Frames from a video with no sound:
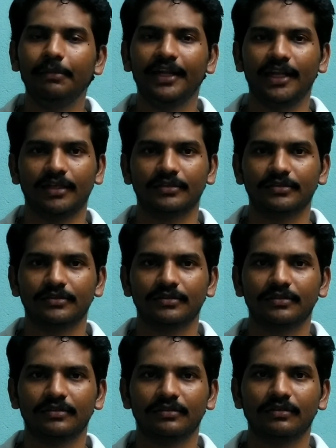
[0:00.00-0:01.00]
DB tanks.
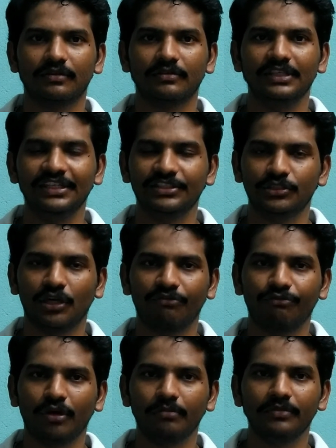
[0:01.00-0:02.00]
In
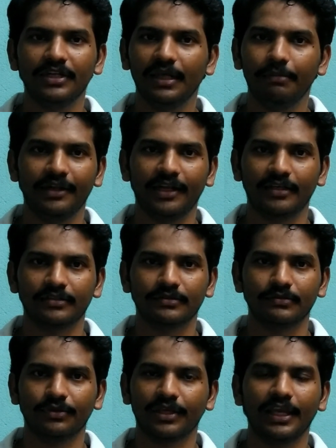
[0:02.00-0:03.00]
short form, DB
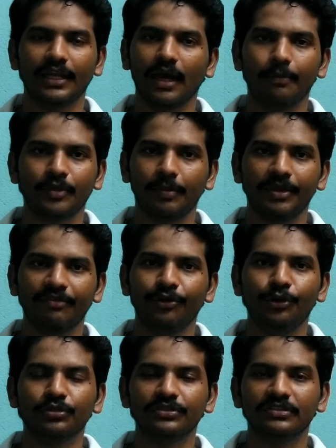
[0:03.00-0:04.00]
tanks. Okay, in
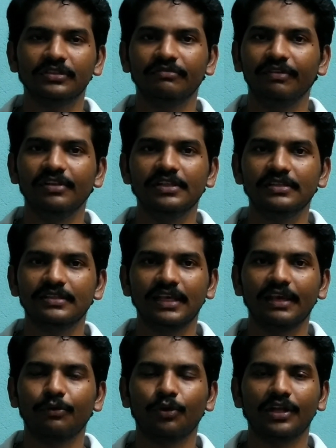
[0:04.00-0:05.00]
upcoming videos we will
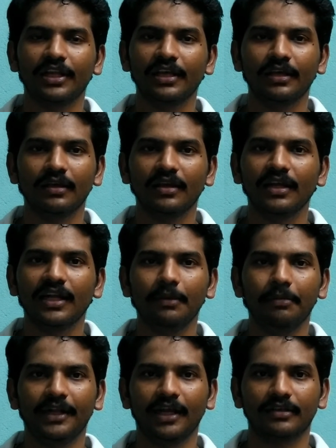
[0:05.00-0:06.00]
say only
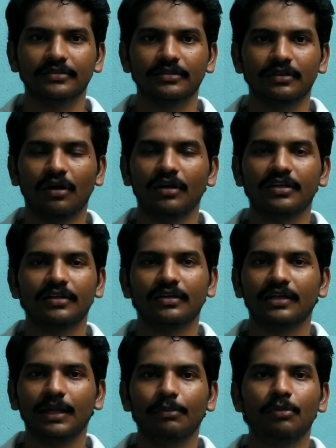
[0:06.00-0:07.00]
DB tanks,
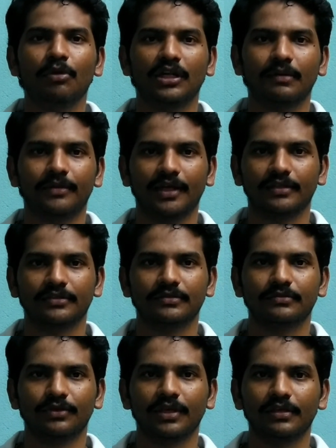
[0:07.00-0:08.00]
not double bottom
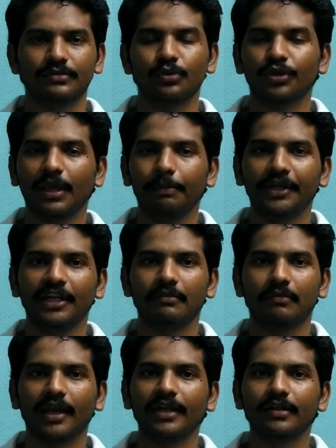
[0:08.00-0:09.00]
tanks. Okay, so keep it
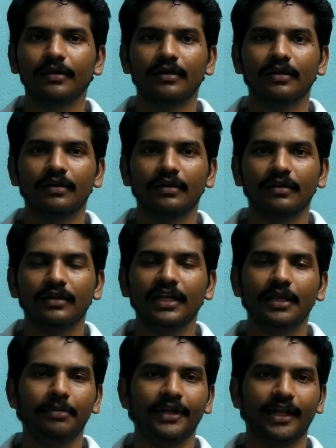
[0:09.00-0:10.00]
in mind.
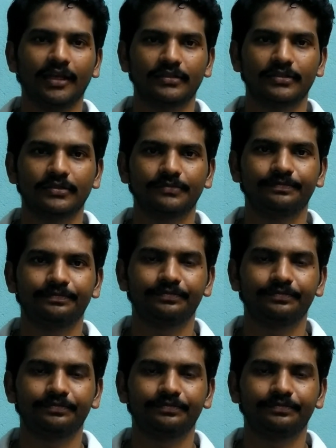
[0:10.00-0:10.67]
DB tanks.